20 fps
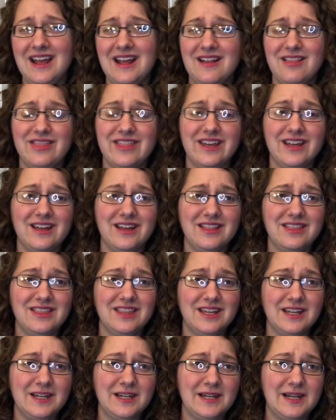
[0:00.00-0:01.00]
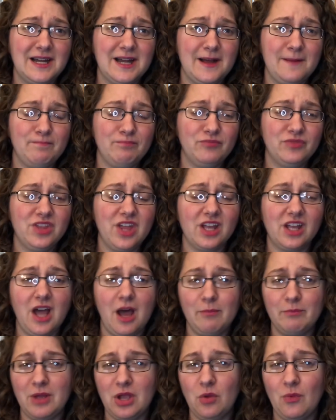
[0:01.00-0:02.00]
The
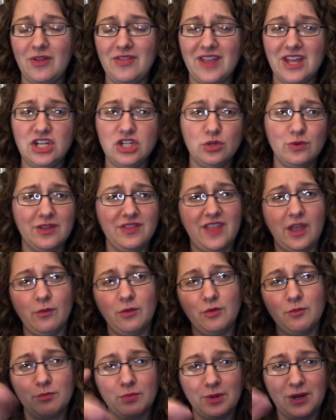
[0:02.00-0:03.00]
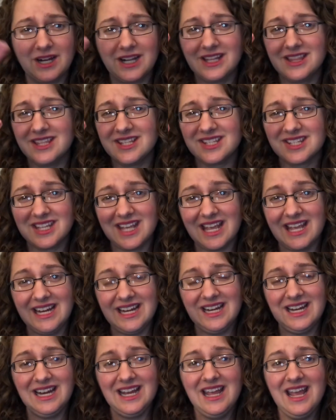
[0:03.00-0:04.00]
cupping, when they do it, they would prick the skin